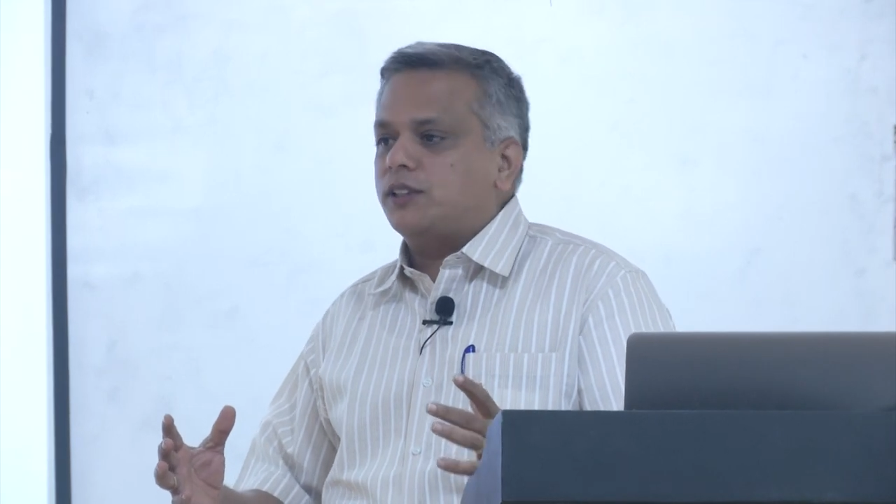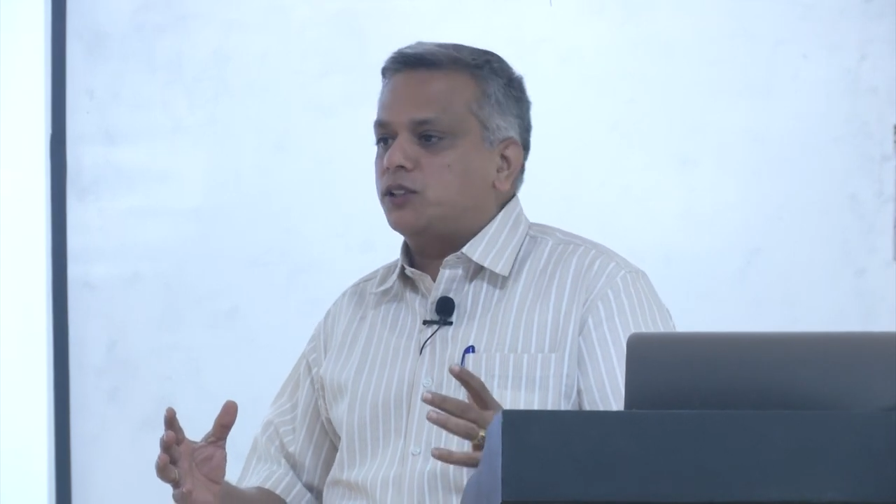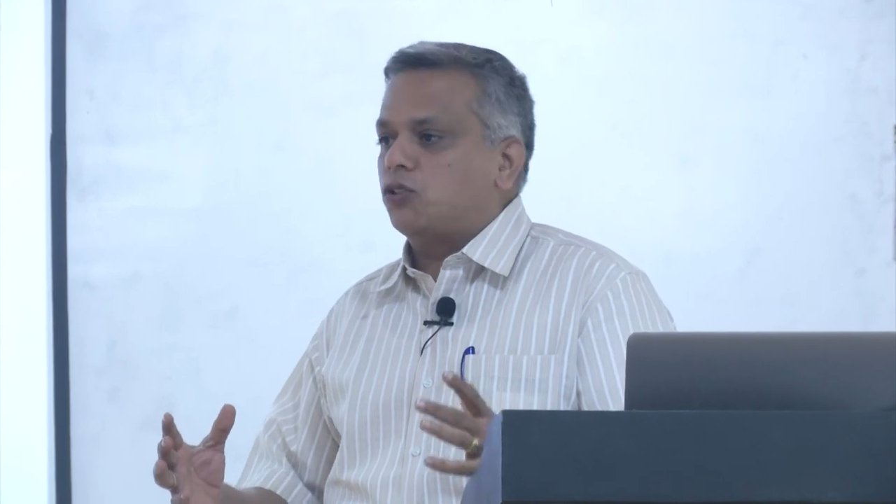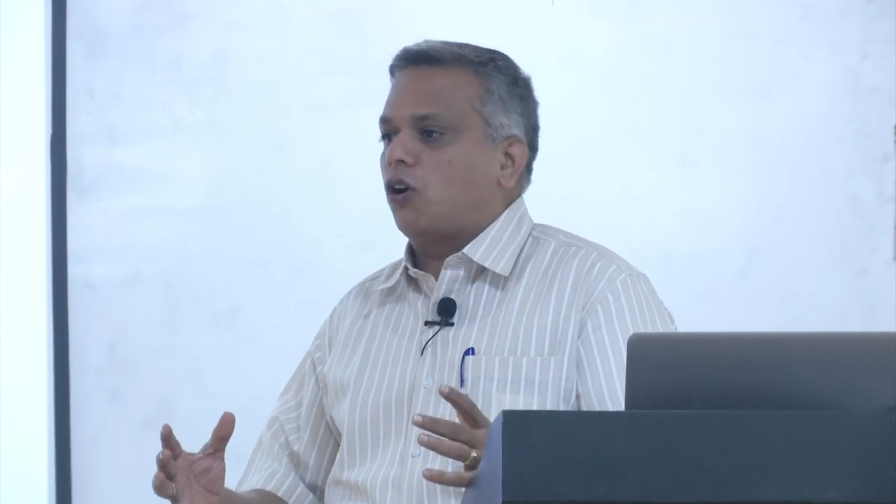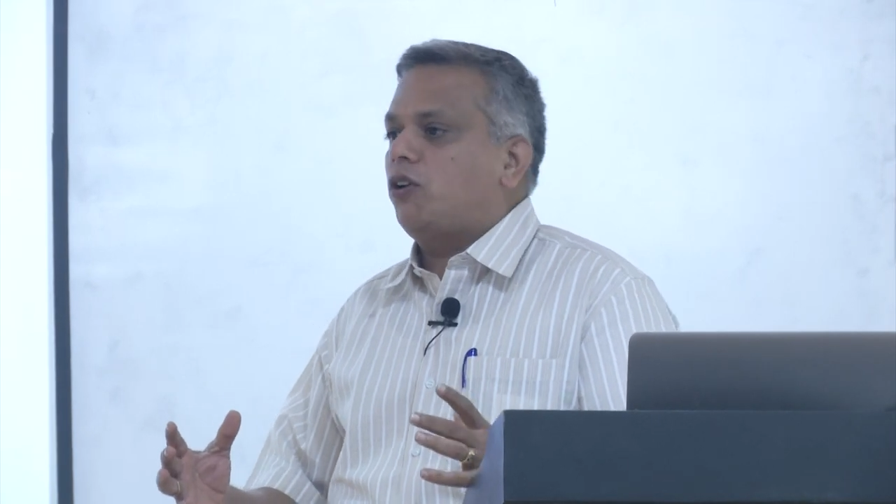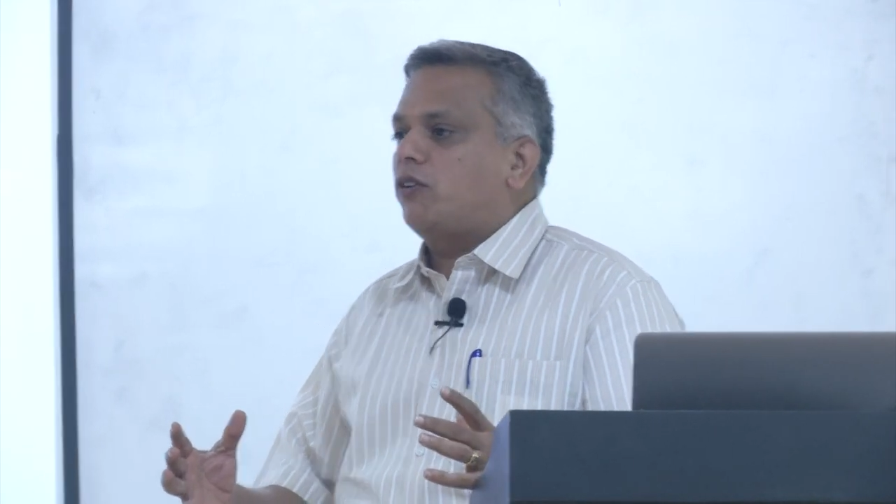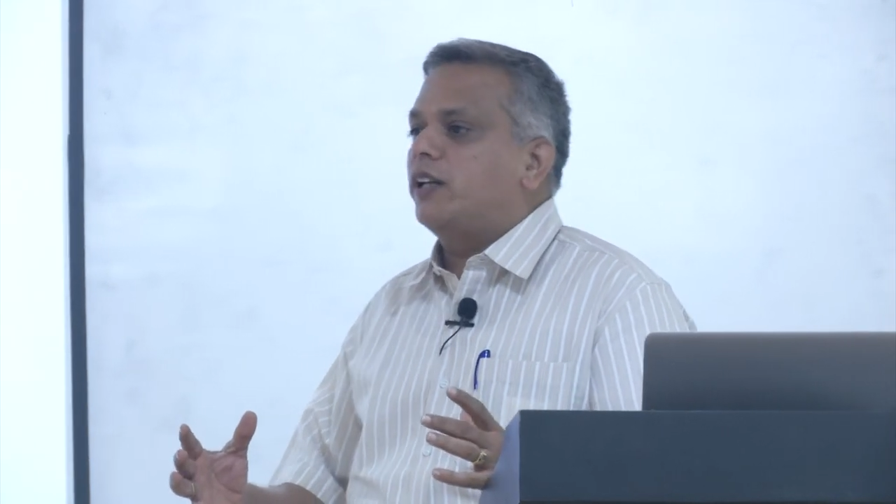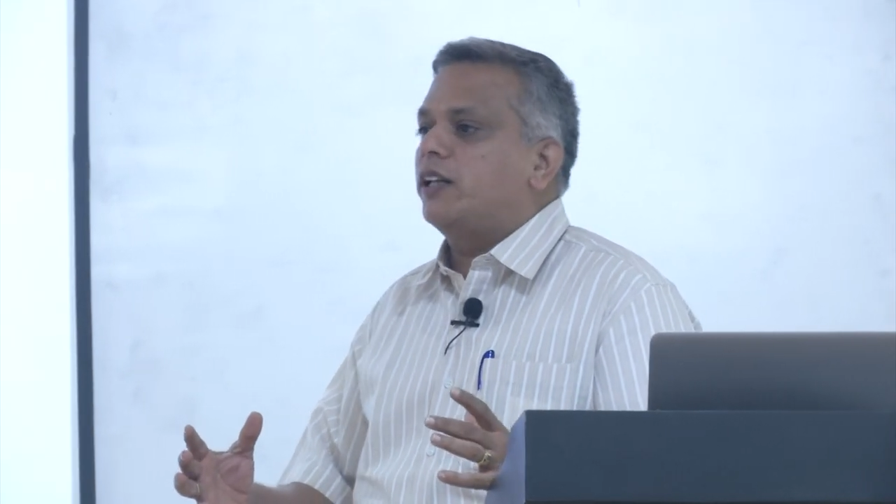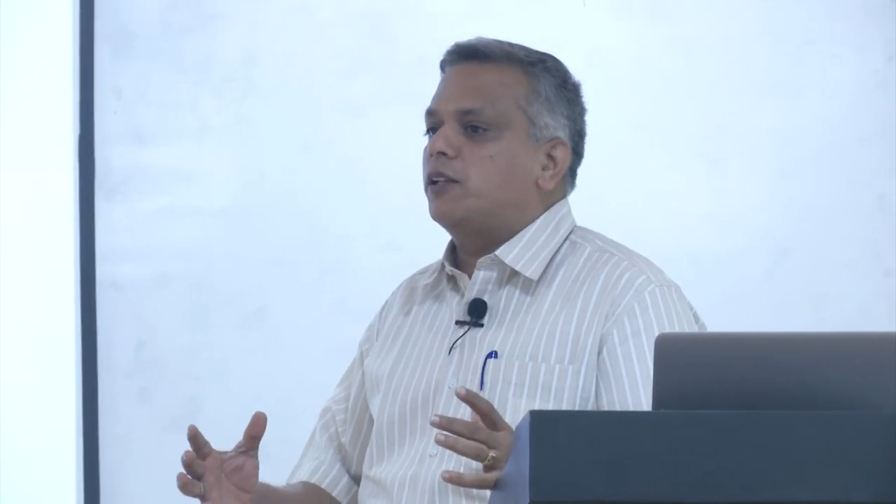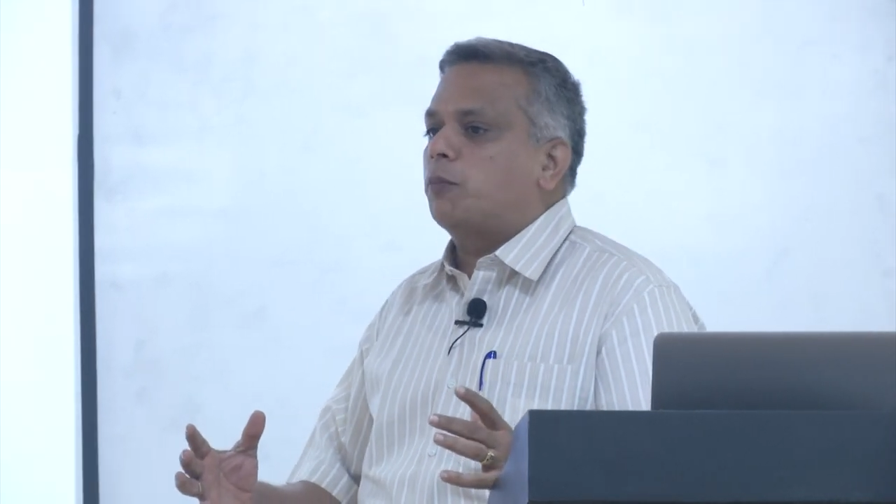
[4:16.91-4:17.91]
is not
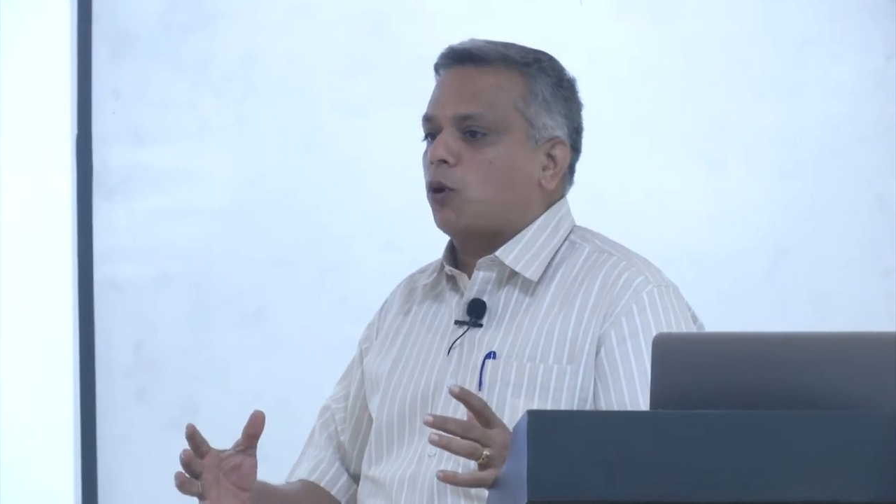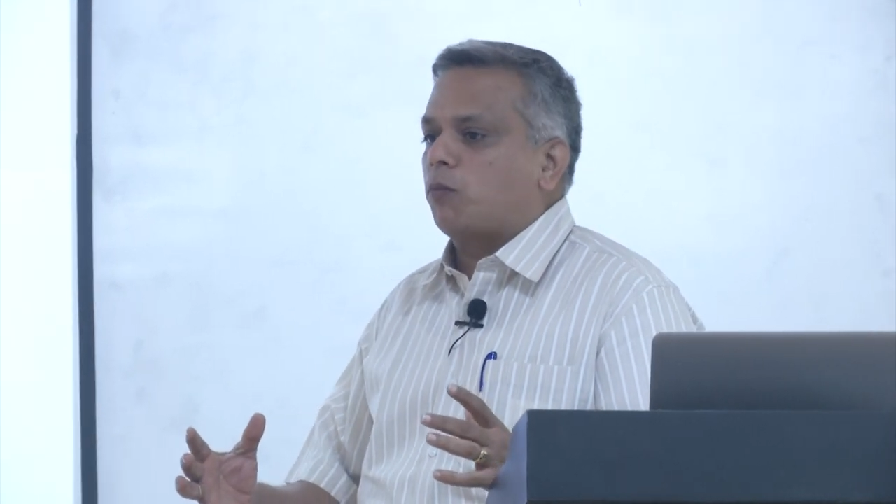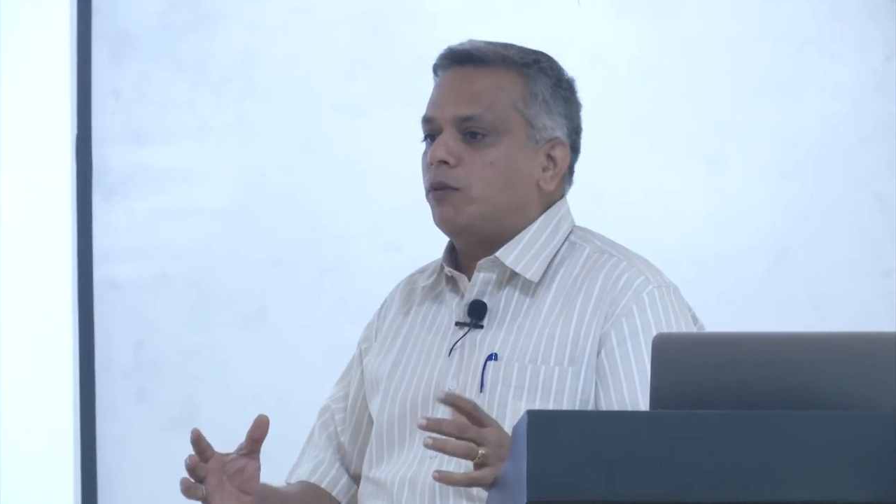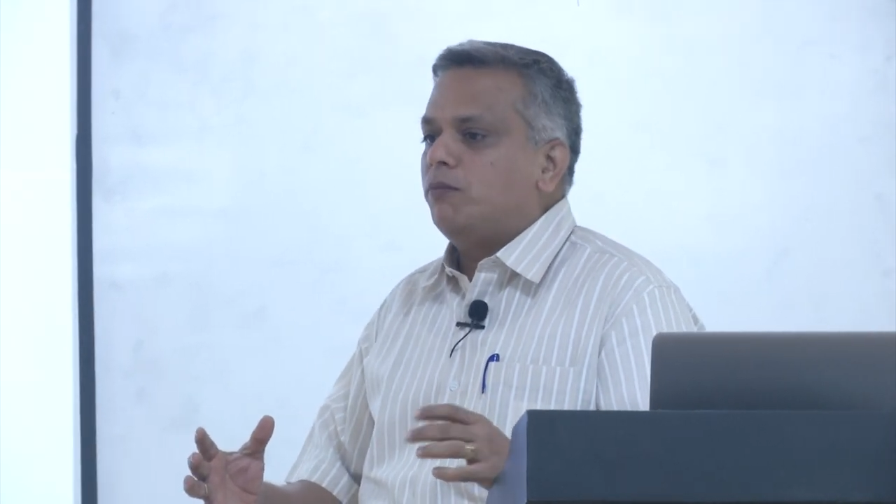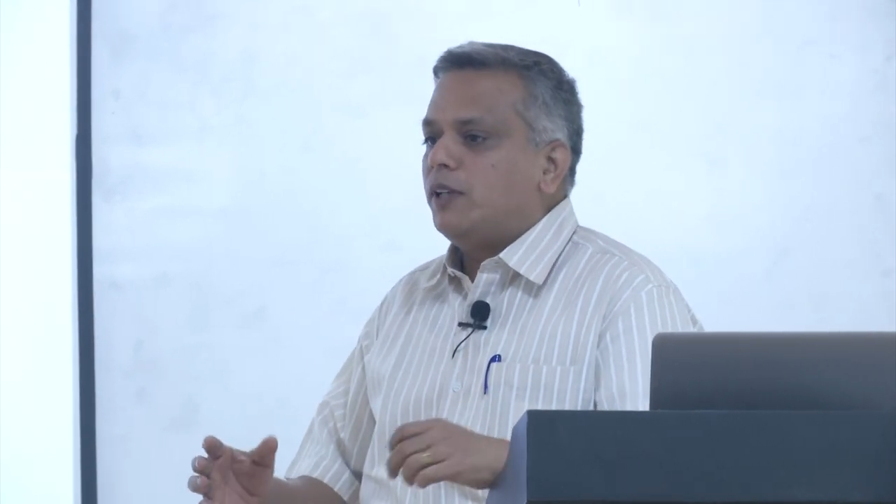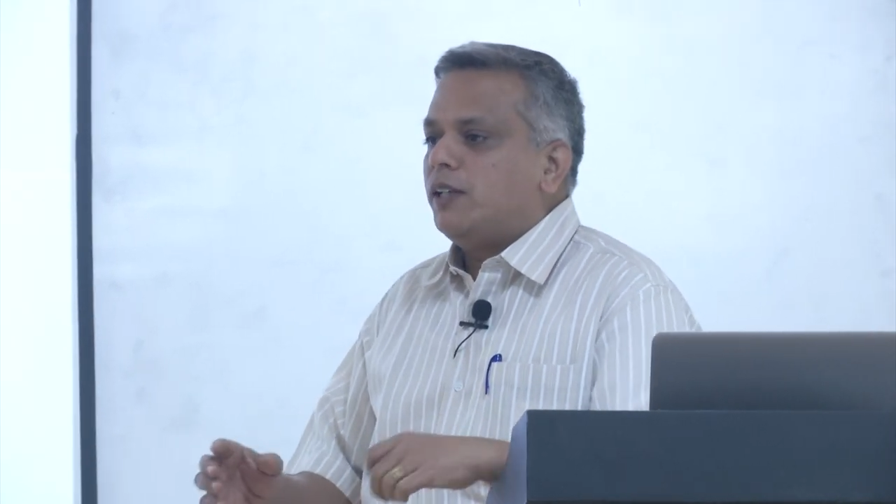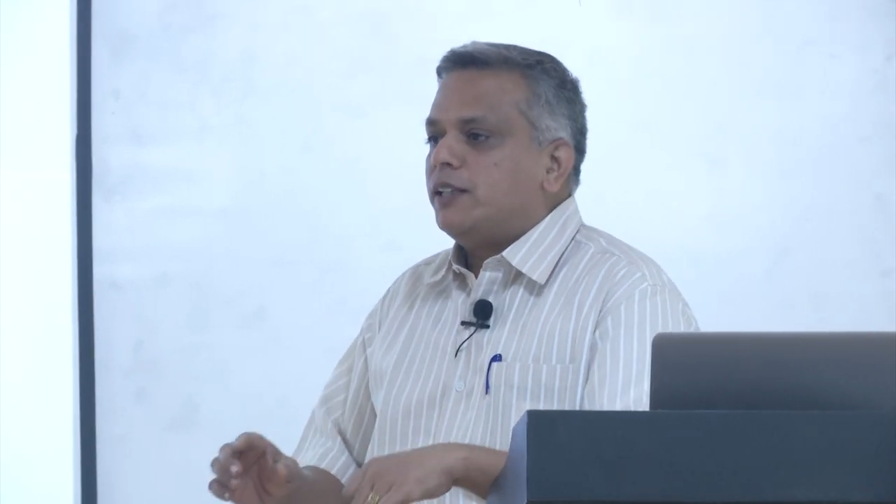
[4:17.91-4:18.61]
really the problem,